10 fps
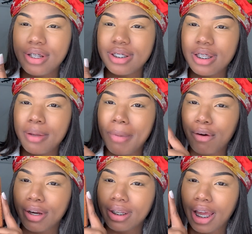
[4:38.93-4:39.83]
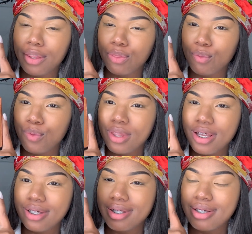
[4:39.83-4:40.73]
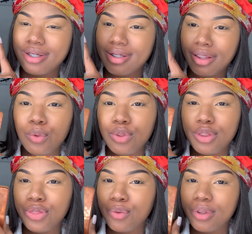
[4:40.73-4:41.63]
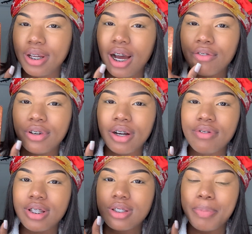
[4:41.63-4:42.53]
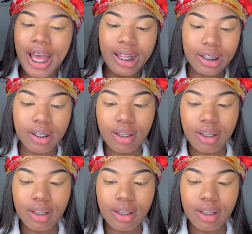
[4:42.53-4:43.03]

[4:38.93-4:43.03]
see my ring light through this, through the cover of this palette.